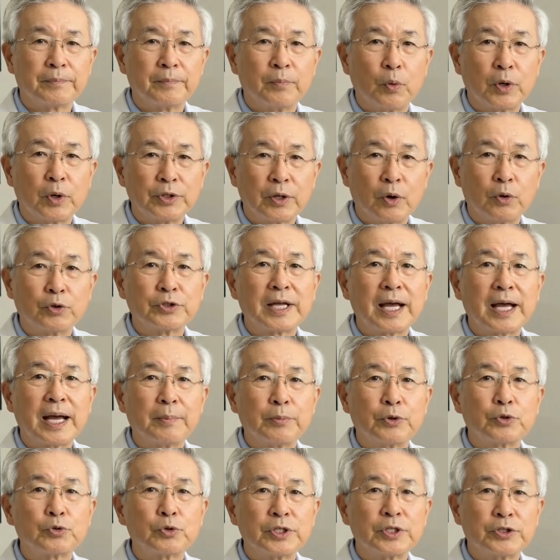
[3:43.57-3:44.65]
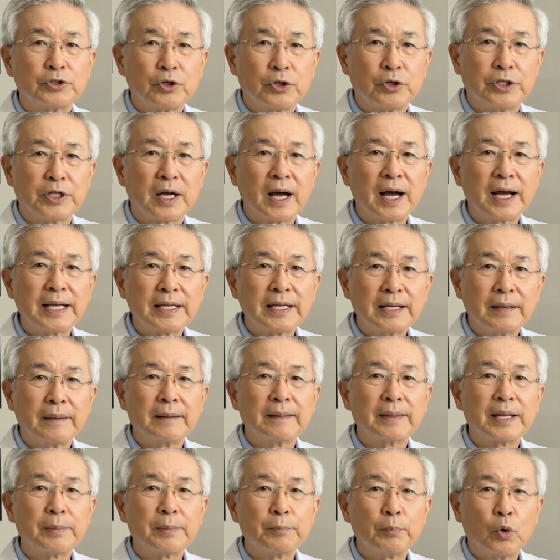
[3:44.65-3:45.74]
When those hamstrings are tight,
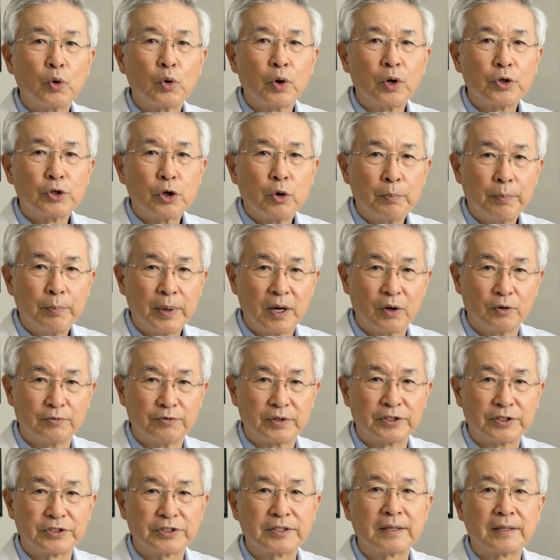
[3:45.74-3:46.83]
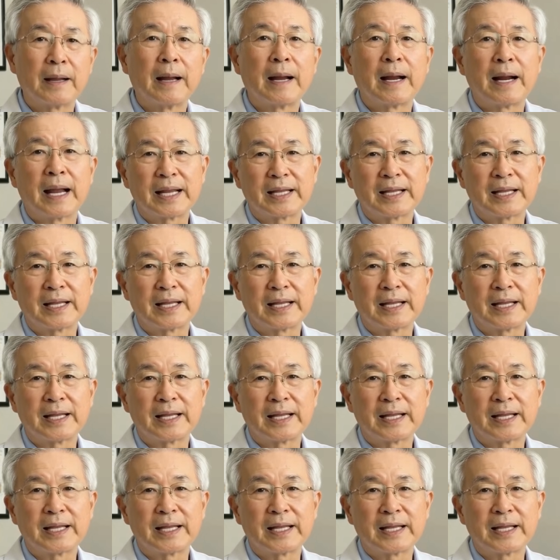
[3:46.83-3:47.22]
they pull on your pelvis and